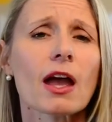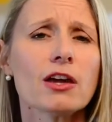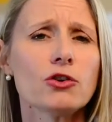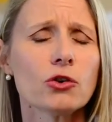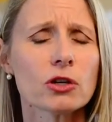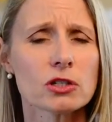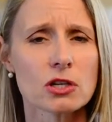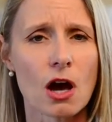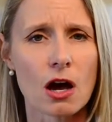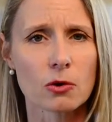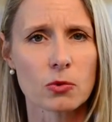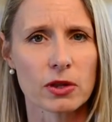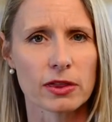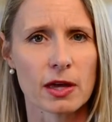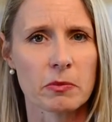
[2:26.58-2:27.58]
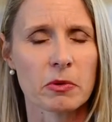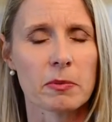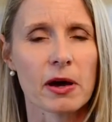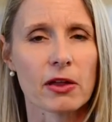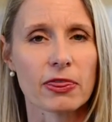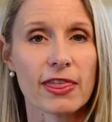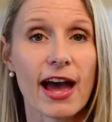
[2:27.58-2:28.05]
and you can talk with them
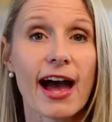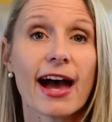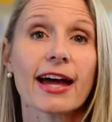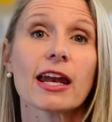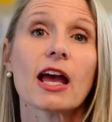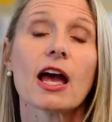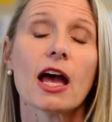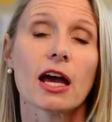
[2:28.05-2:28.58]
about that